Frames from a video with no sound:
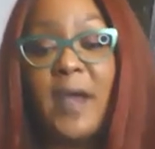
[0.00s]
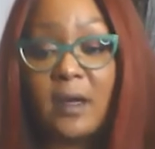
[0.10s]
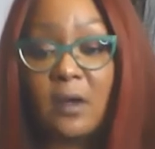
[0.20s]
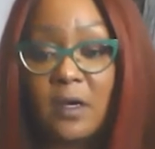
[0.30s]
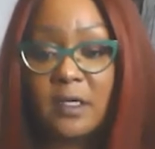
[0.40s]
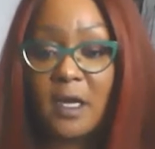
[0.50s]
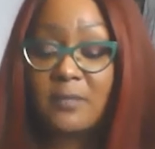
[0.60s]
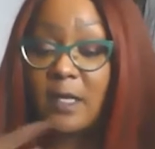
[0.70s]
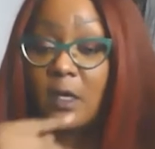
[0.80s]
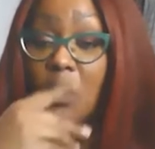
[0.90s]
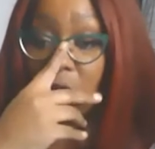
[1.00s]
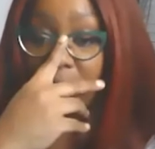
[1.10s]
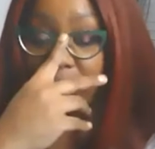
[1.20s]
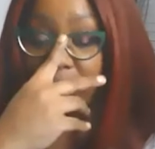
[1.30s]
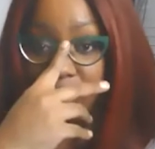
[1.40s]
back on it. I'm like, oh no,
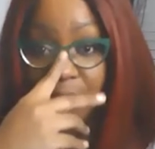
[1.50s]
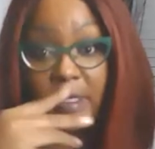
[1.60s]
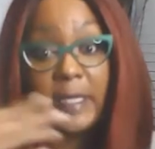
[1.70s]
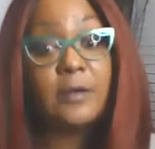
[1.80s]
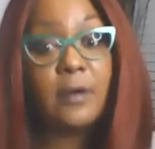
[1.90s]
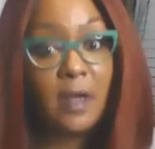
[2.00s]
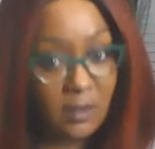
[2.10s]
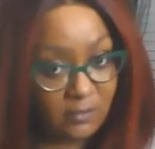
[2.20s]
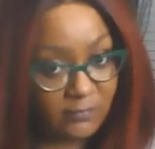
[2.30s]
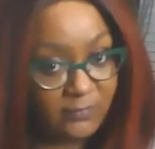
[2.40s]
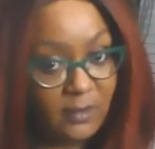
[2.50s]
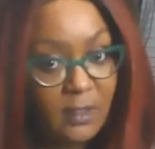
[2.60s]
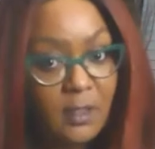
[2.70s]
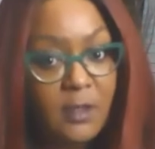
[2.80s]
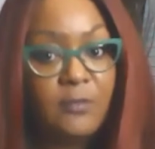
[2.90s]
I'm the creator of
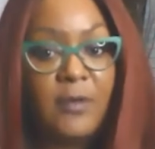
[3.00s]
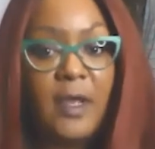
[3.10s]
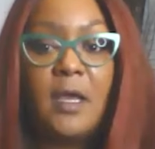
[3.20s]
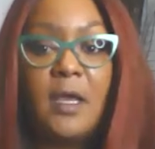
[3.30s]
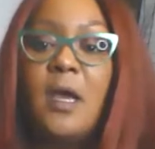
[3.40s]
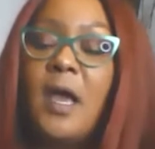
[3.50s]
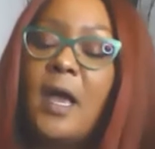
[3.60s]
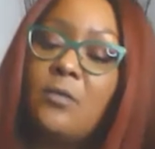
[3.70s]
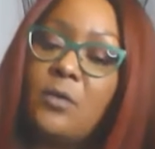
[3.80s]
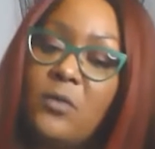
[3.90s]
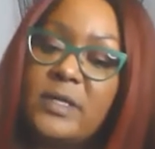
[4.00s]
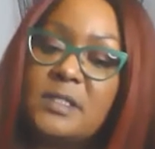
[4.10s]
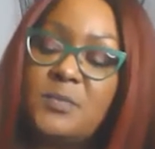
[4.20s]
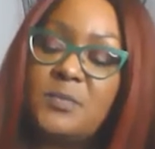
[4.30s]
right? Mm-hmm. I would always